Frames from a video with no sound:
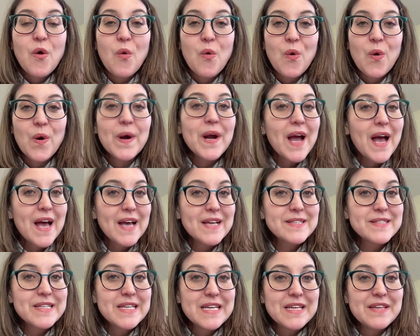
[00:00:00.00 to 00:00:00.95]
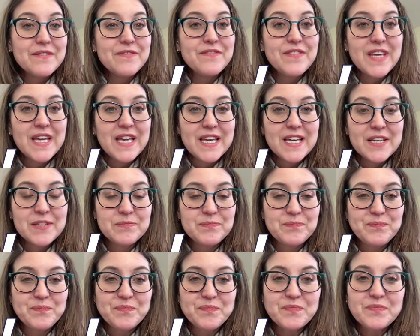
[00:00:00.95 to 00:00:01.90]
or SEV.
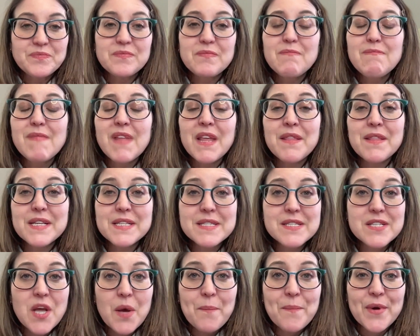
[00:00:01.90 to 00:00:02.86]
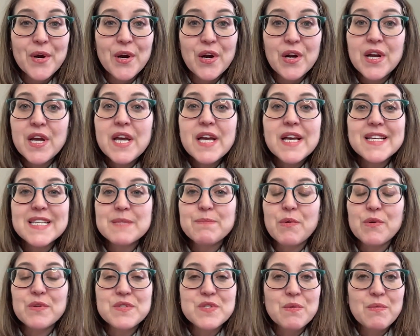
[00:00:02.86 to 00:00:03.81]
This number is
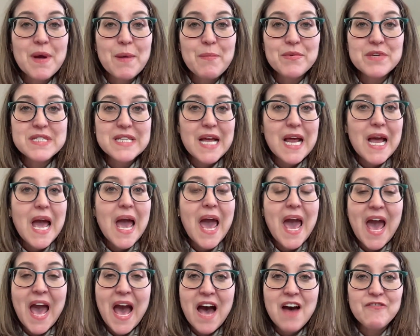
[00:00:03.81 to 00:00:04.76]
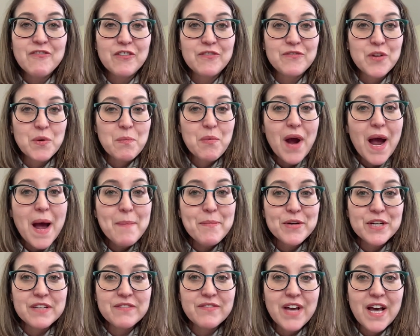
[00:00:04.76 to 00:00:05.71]
supposed to represent half of your
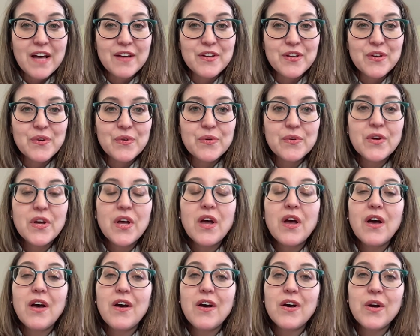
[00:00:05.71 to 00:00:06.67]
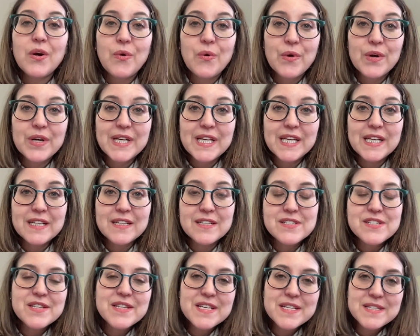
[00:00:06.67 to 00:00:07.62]
property value, according
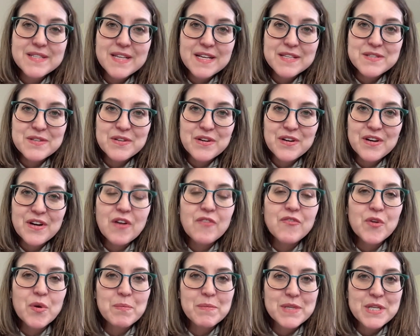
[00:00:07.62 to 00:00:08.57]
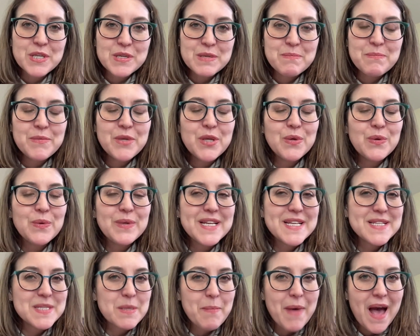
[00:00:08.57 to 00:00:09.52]
to the assessor of your
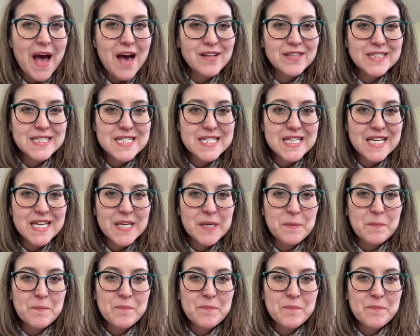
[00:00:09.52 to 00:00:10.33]
municipality.